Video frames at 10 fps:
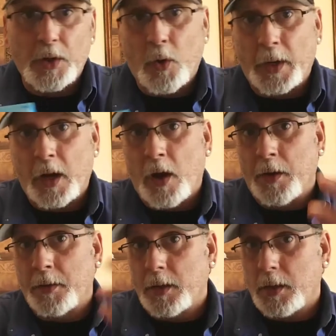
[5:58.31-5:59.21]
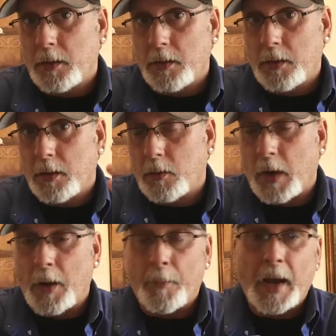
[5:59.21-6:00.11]
been going on
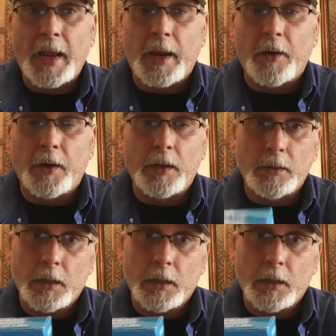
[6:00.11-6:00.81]
around my area.